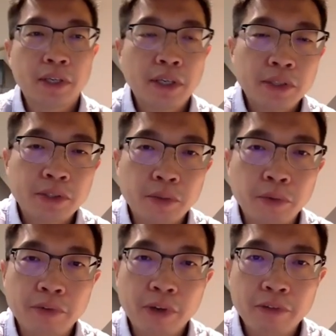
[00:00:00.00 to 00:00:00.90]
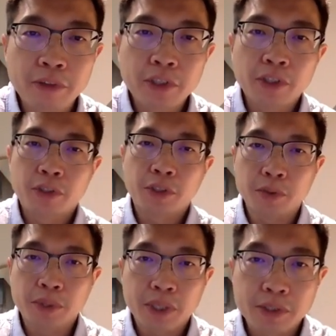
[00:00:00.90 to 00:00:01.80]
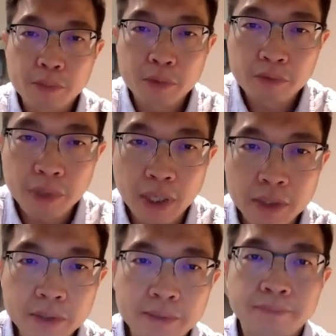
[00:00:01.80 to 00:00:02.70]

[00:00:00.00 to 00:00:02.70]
So without further ado, let's move on